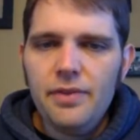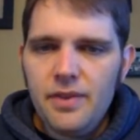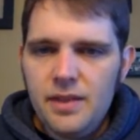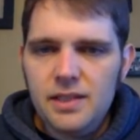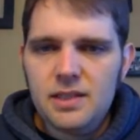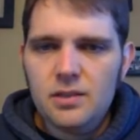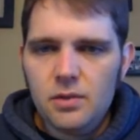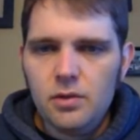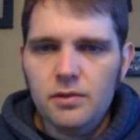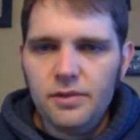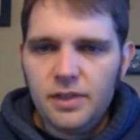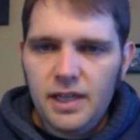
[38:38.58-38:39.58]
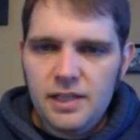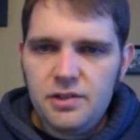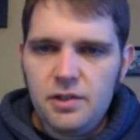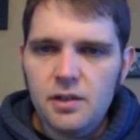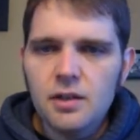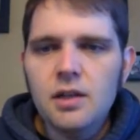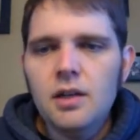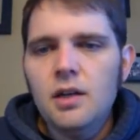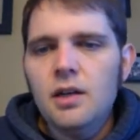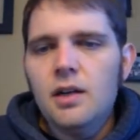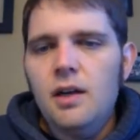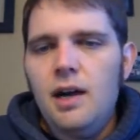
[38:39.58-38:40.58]
this sort of a nature.
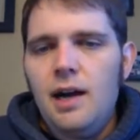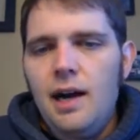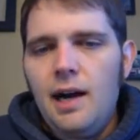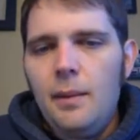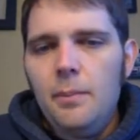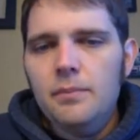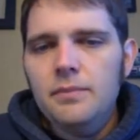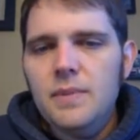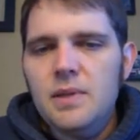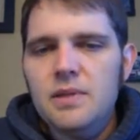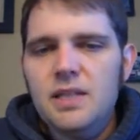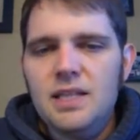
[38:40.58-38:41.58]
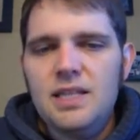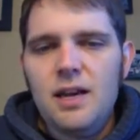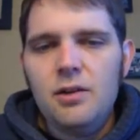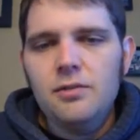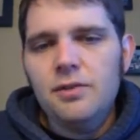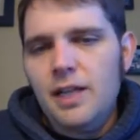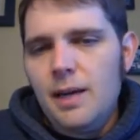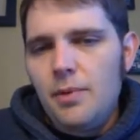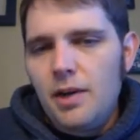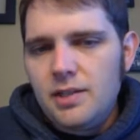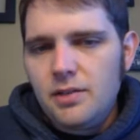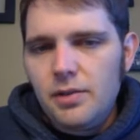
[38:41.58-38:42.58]
Does that overlap
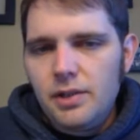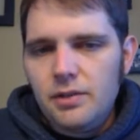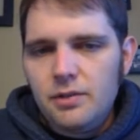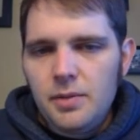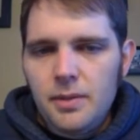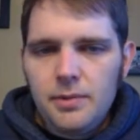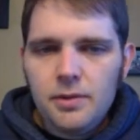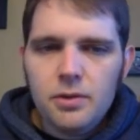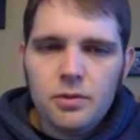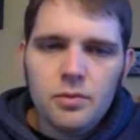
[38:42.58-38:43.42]
also include people who